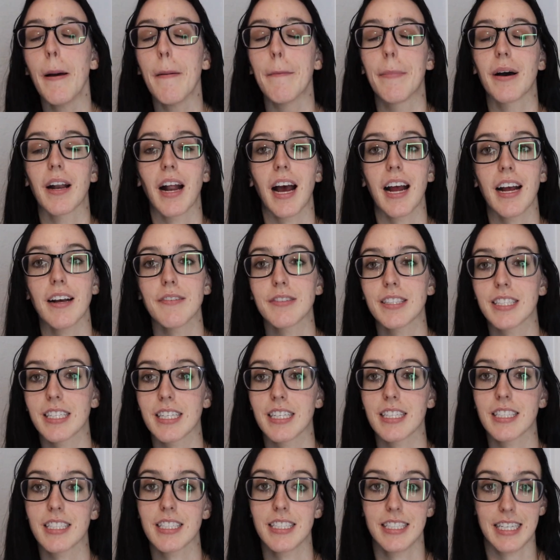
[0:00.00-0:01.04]
But I have
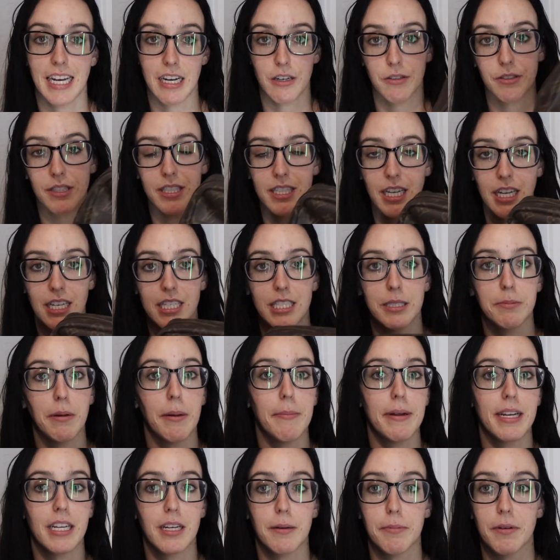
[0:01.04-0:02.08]
since downsized my
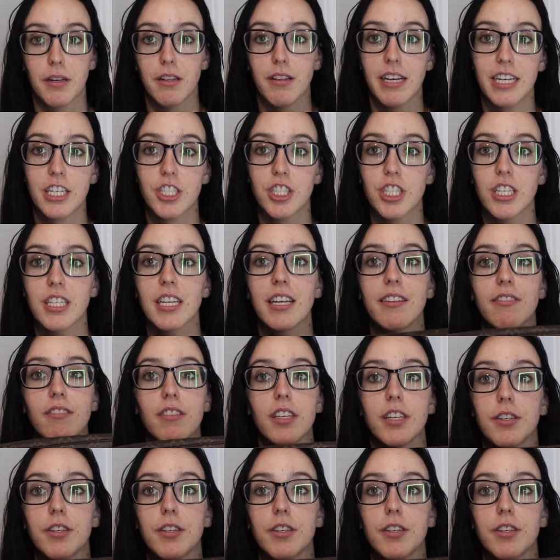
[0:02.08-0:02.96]
makeup collection, and